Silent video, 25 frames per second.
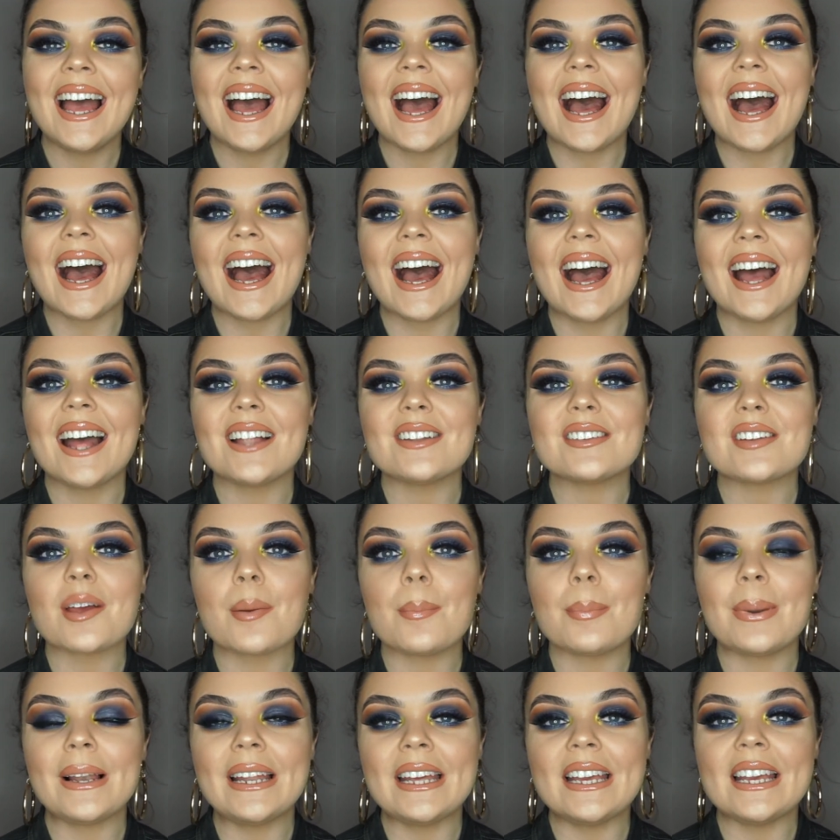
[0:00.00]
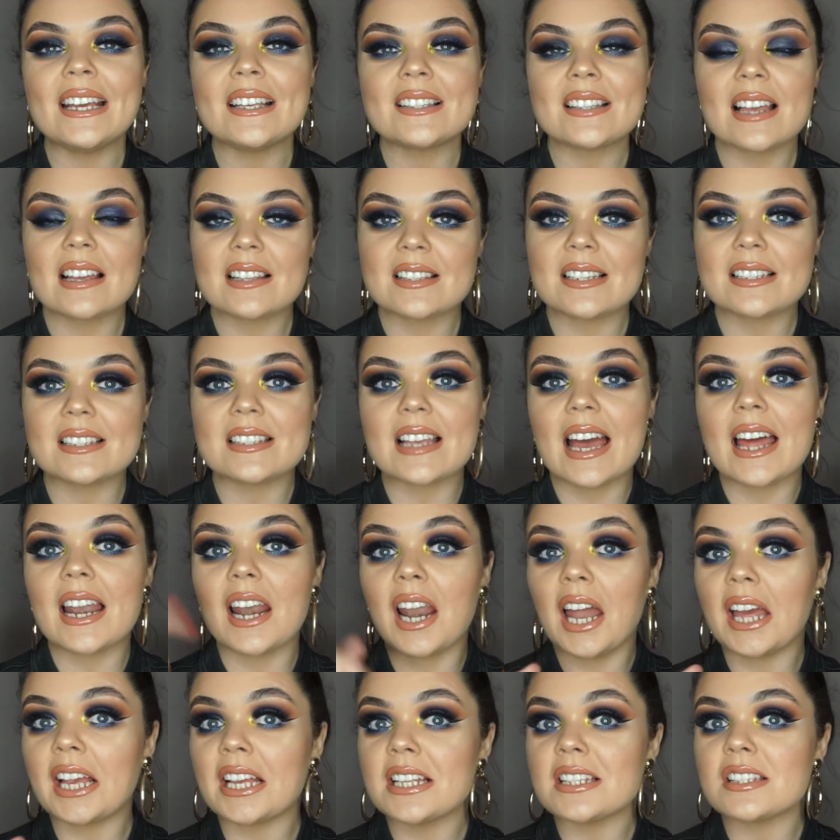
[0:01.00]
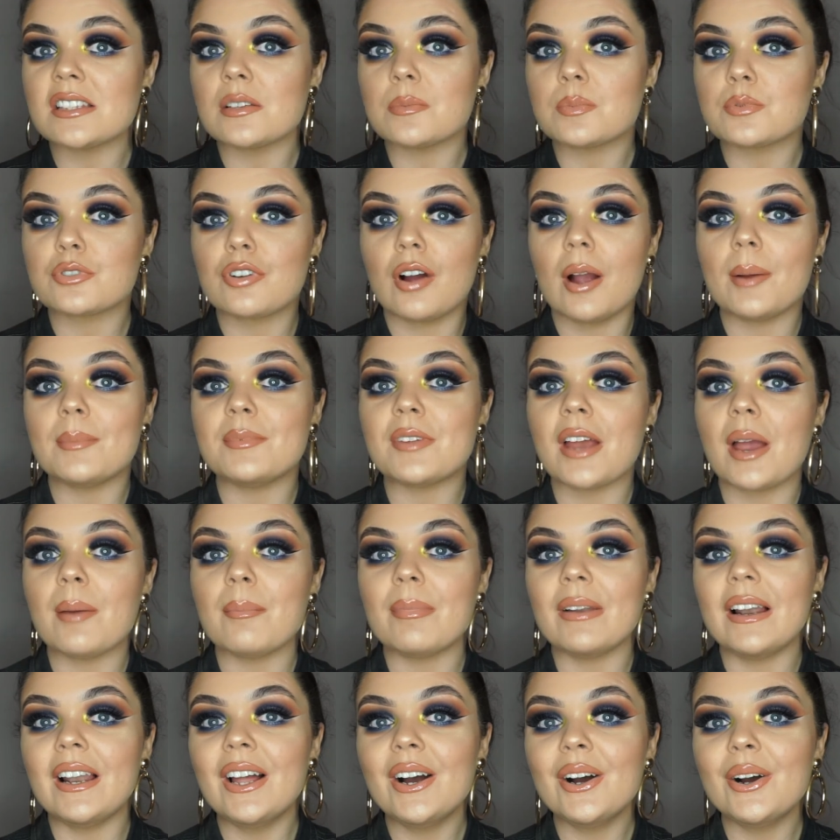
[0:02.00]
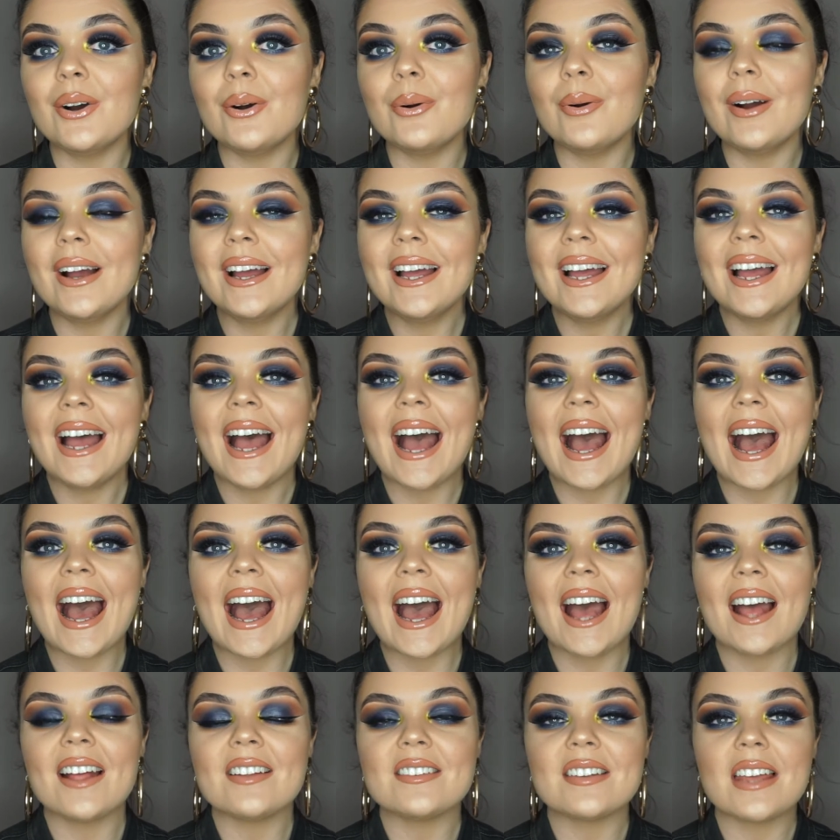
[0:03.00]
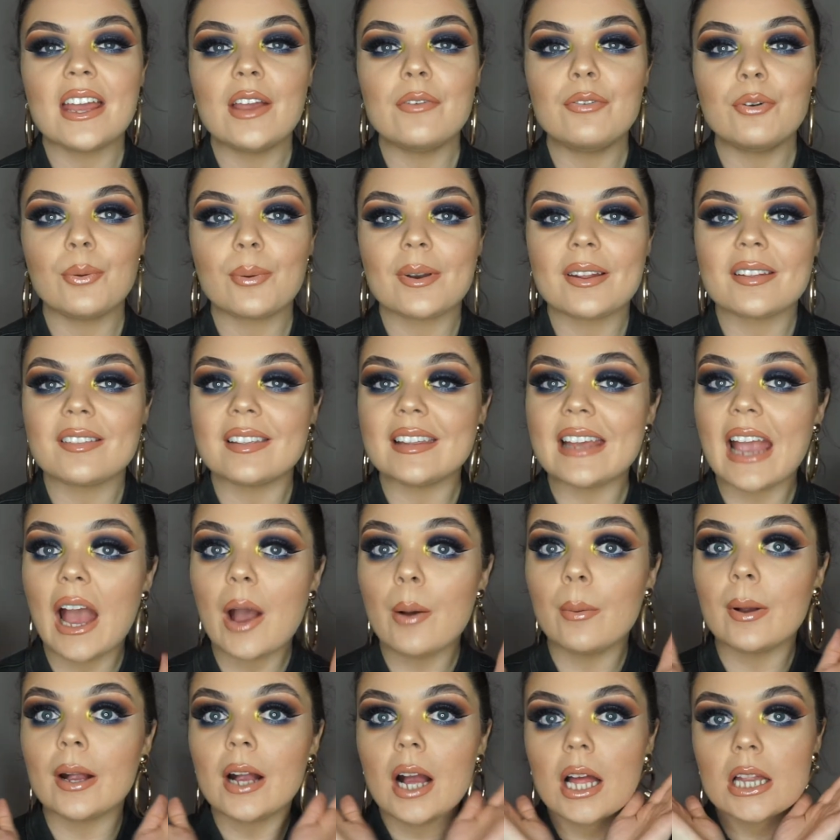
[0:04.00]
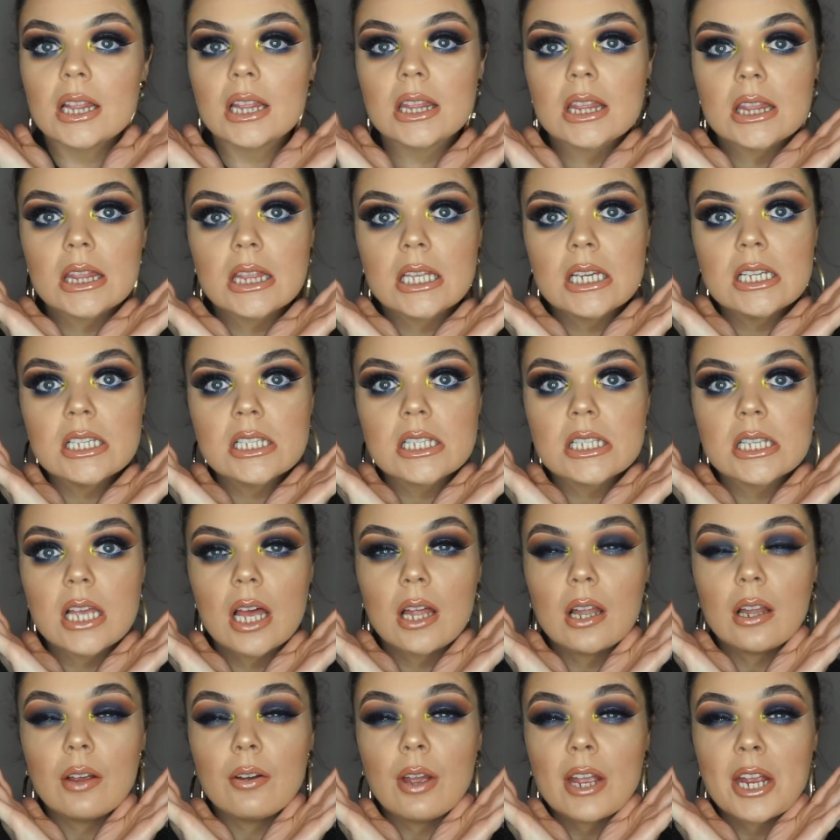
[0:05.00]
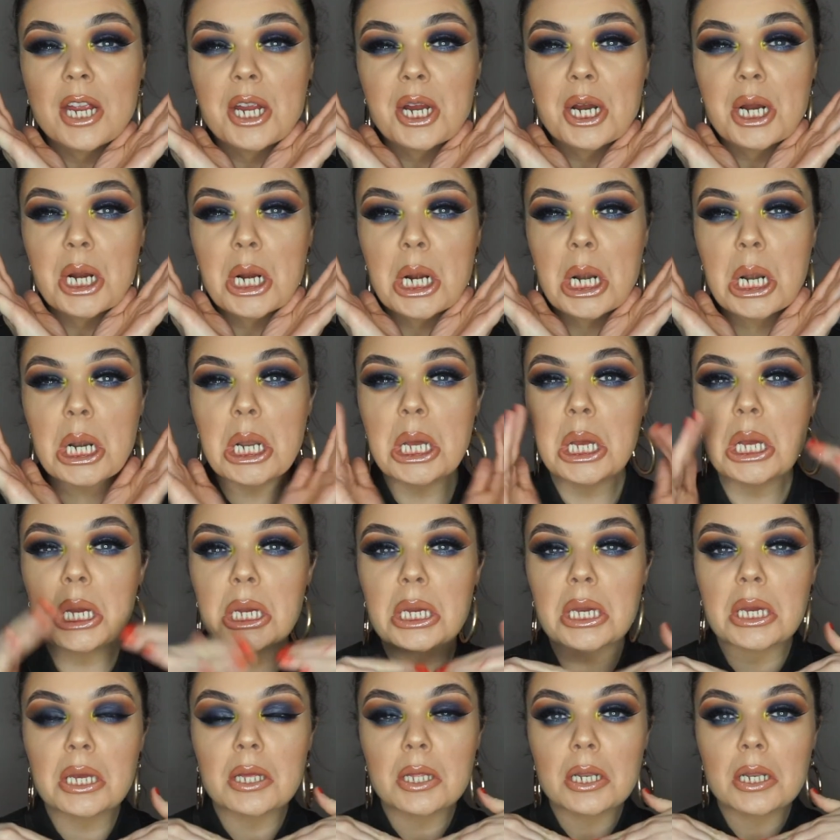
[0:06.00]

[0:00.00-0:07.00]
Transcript: And please, as I said, like and subscribe down below. And if you want to see how I got this here look,